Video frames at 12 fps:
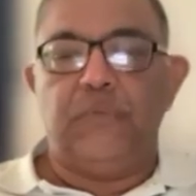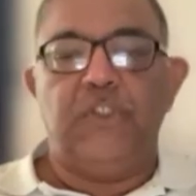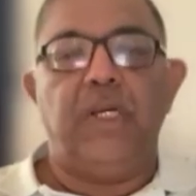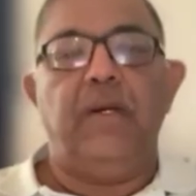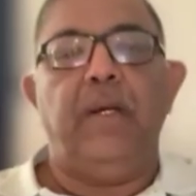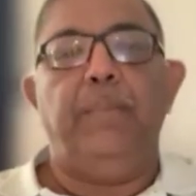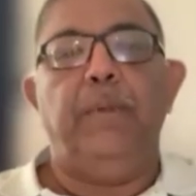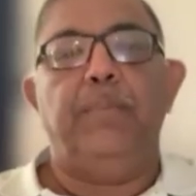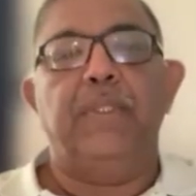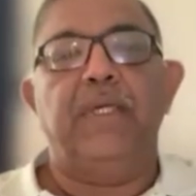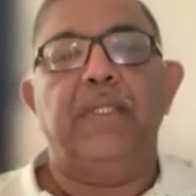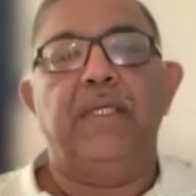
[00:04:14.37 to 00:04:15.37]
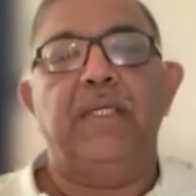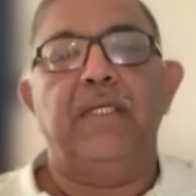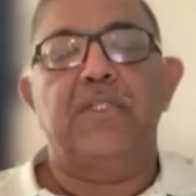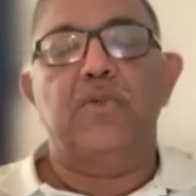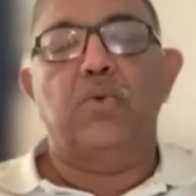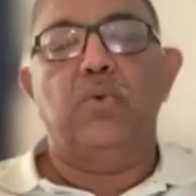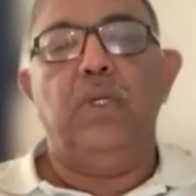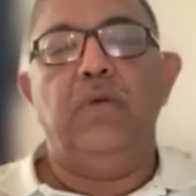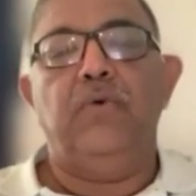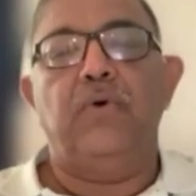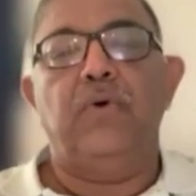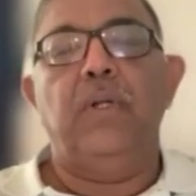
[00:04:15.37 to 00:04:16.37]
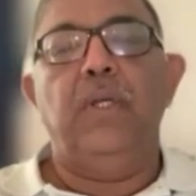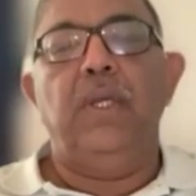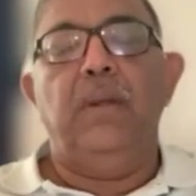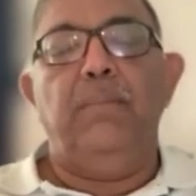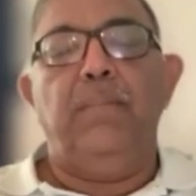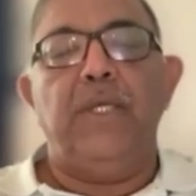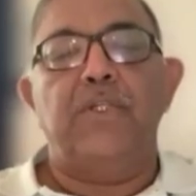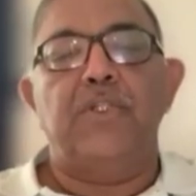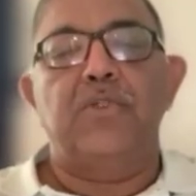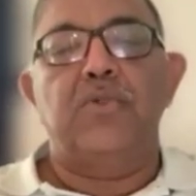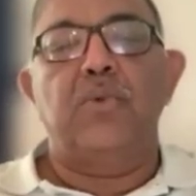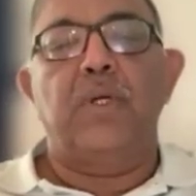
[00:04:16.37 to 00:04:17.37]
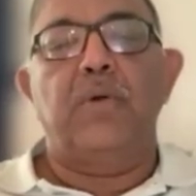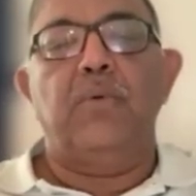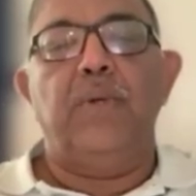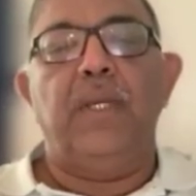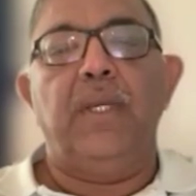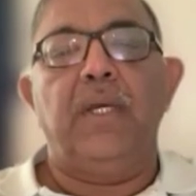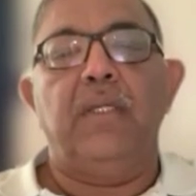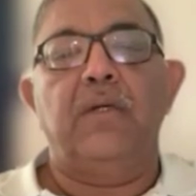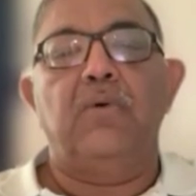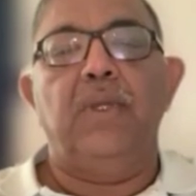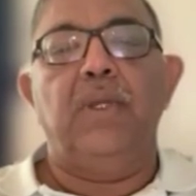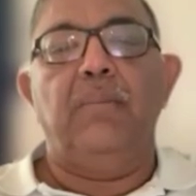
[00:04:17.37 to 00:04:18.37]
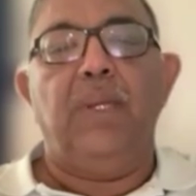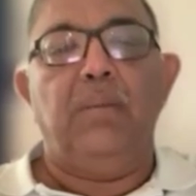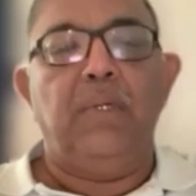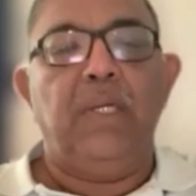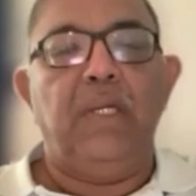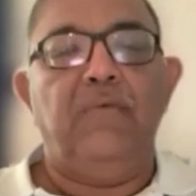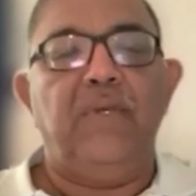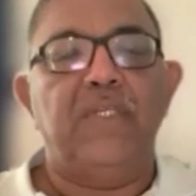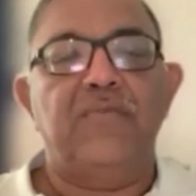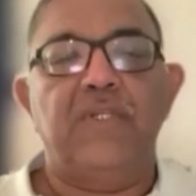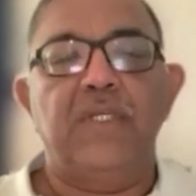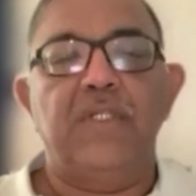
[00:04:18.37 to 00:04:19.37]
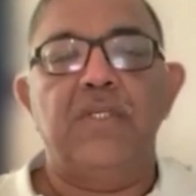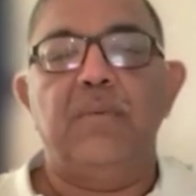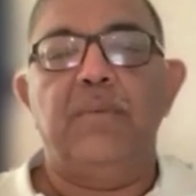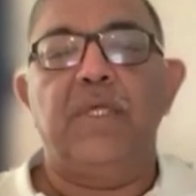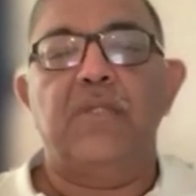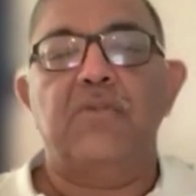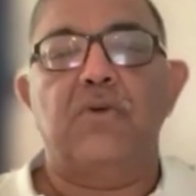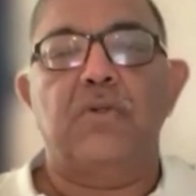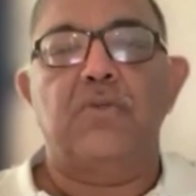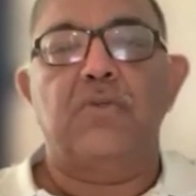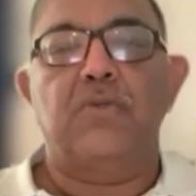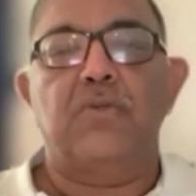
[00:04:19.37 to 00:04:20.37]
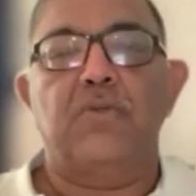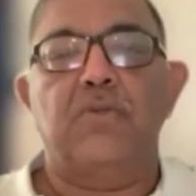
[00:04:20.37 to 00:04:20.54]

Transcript: Generally, people think that it is only for patients who are undergoing minimally invasive surgery, but that's not true.